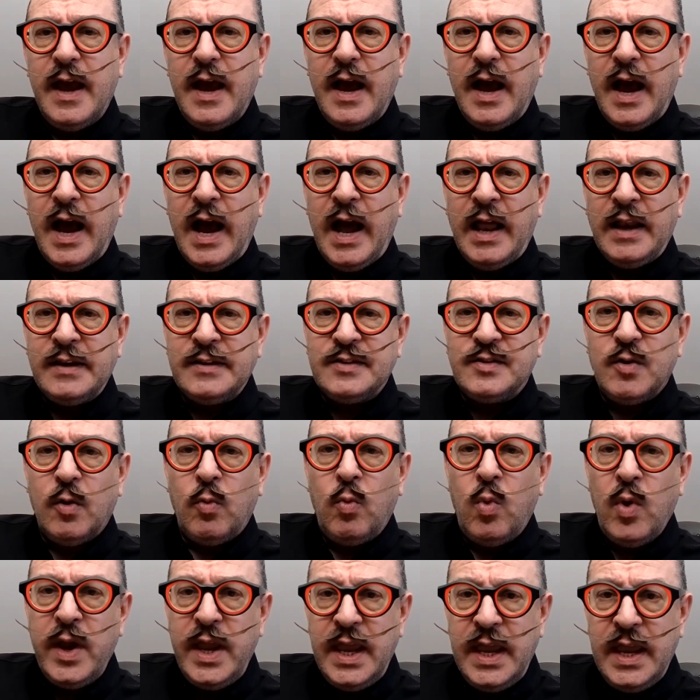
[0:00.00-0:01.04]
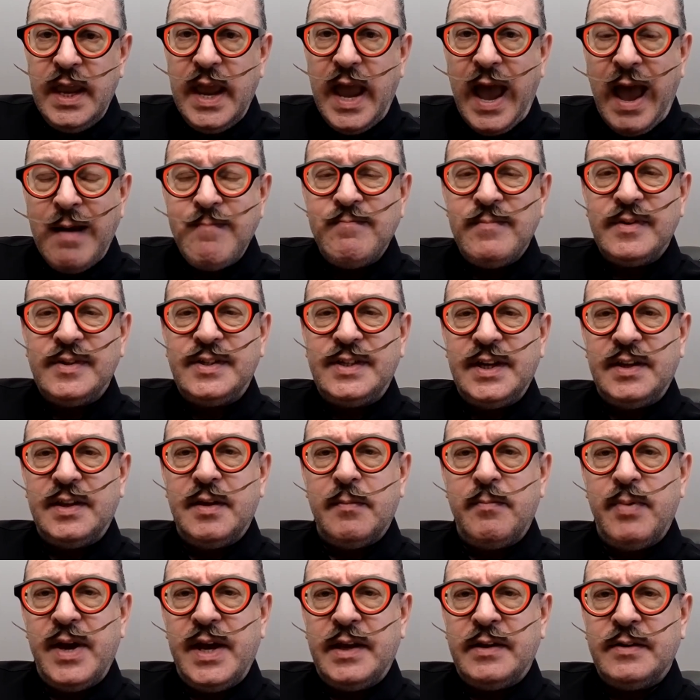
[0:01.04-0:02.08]
And we emptied the
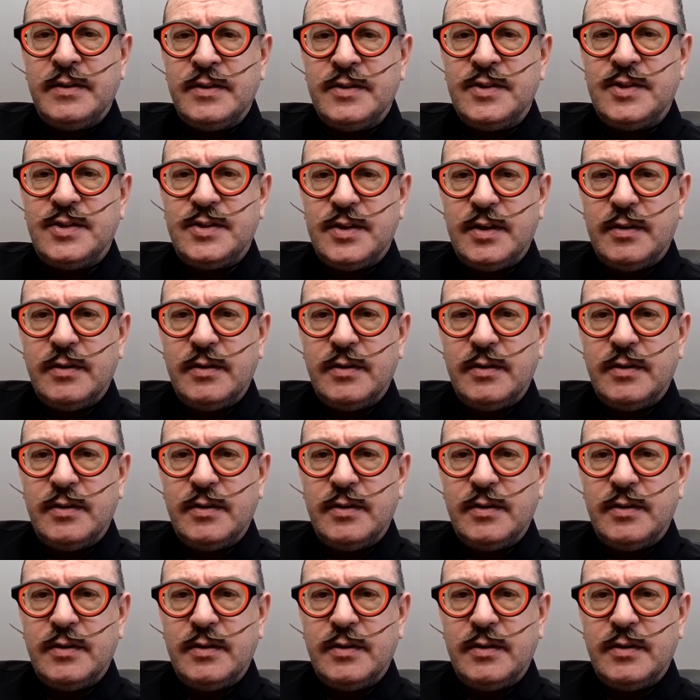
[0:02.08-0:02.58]
bins,